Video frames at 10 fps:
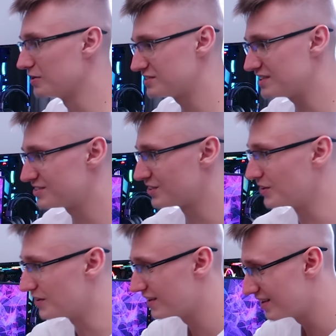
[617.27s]
goes
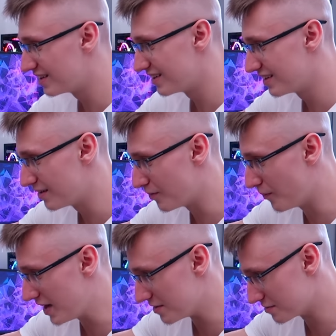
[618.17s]
into
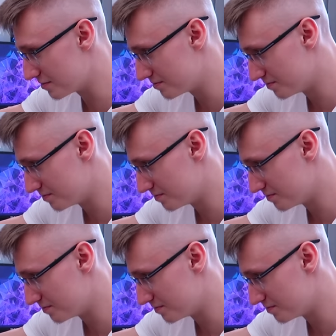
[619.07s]
wave.